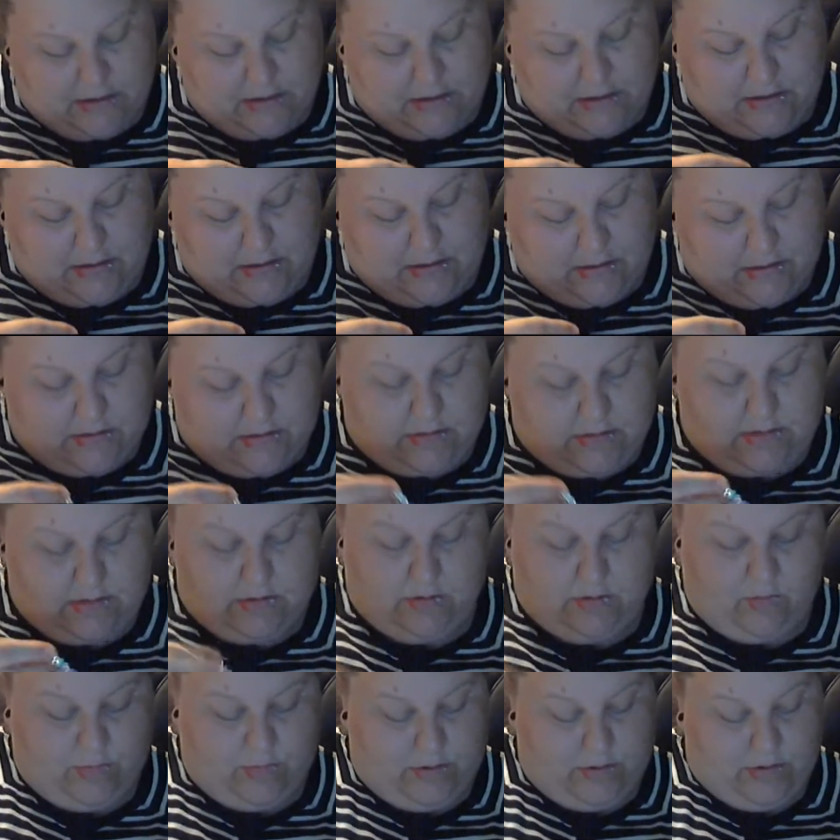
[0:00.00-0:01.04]

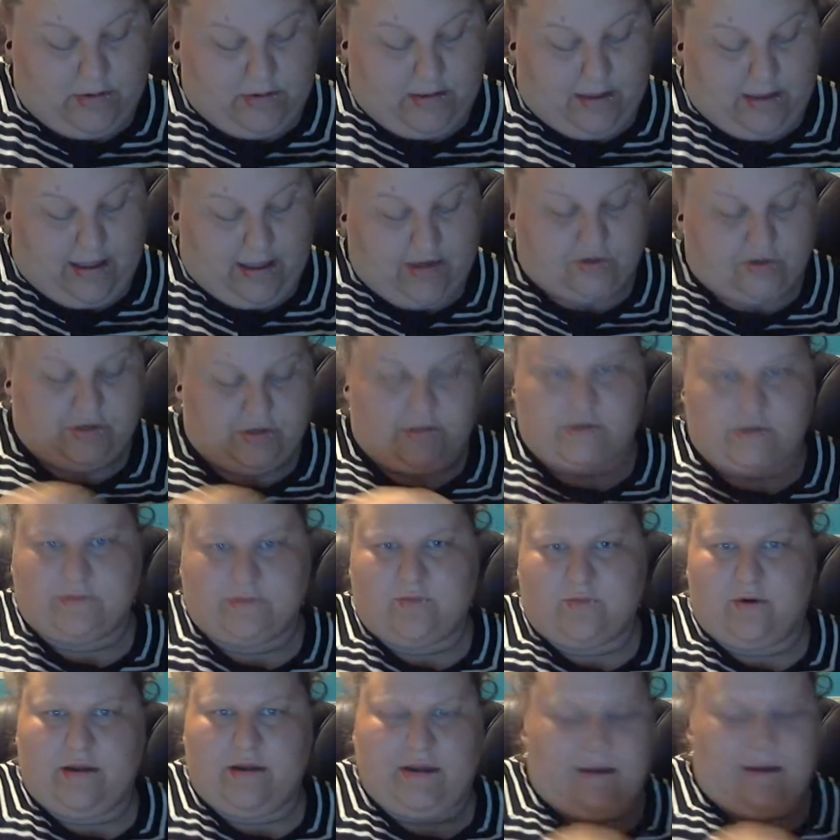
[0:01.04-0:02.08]
Oh, actually, there's
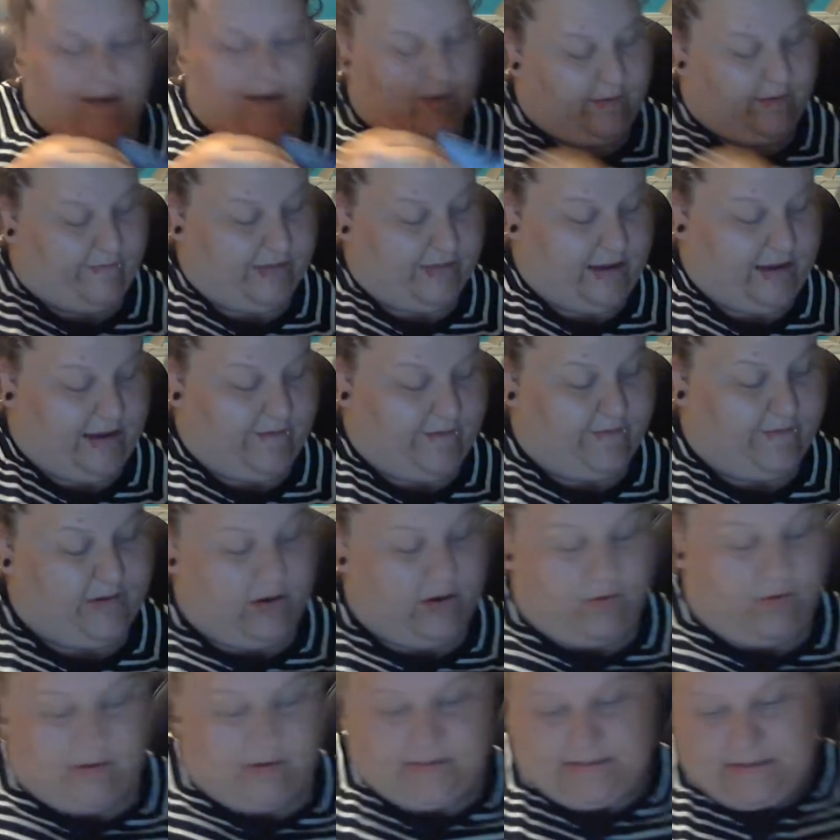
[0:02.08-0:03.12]
more in here. I don't even think I ever
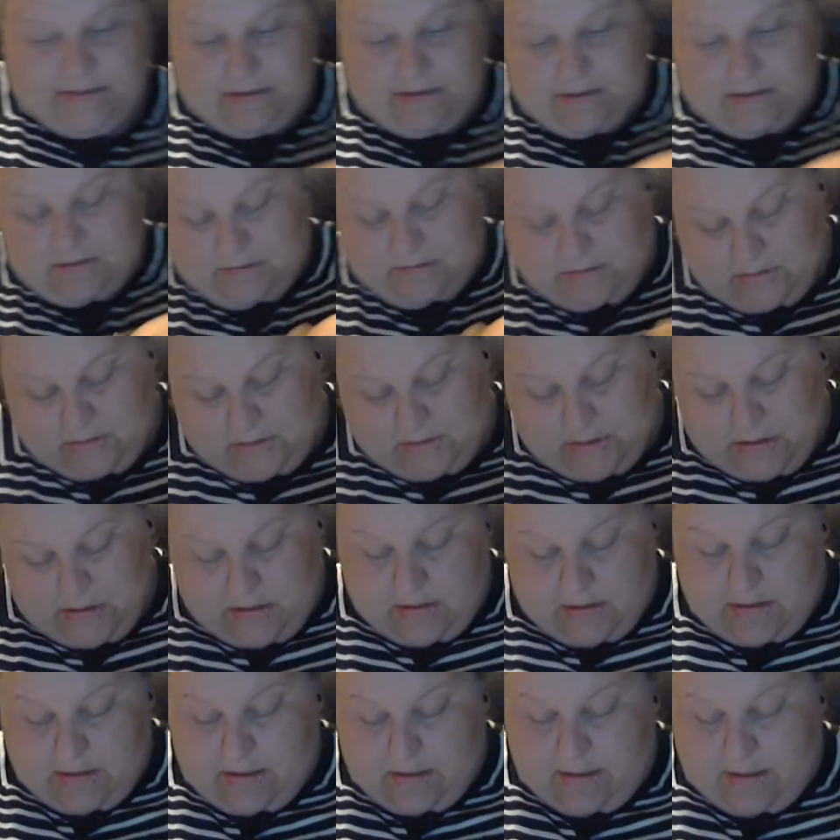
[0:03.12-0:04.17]
noticed it.
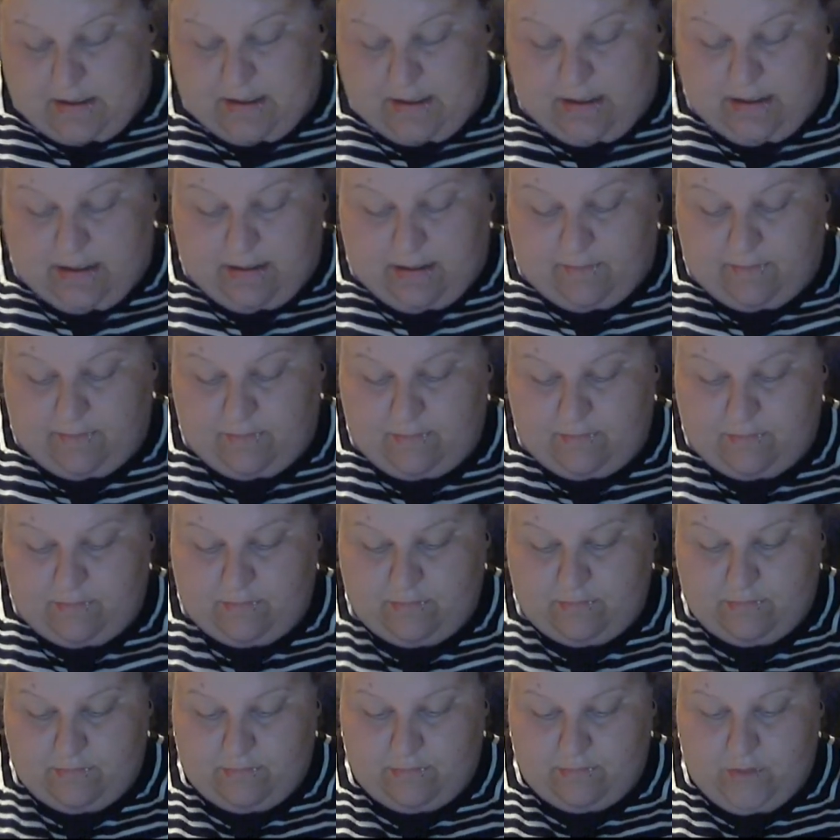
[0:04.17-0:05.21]
Um,
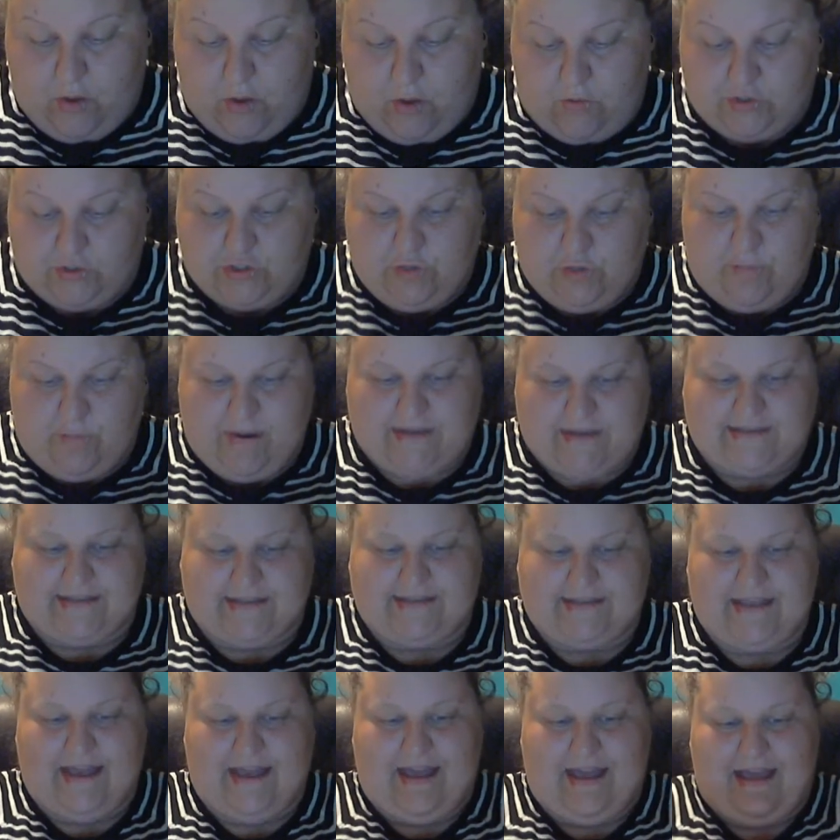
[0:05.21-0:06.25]
oh, there's two
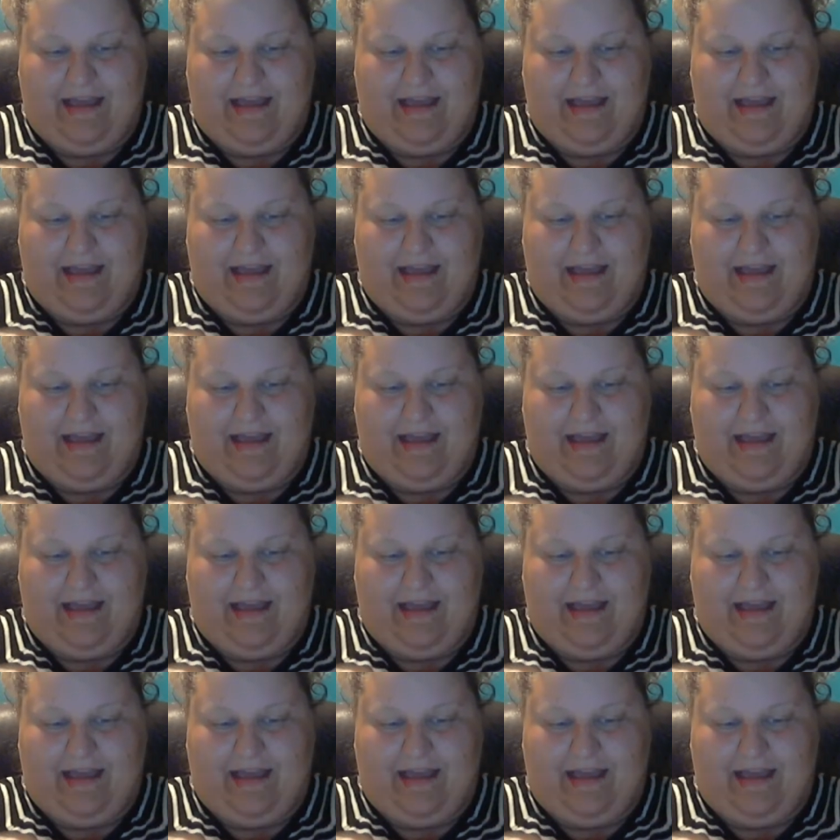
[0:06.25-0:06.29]
bracelets. Ah,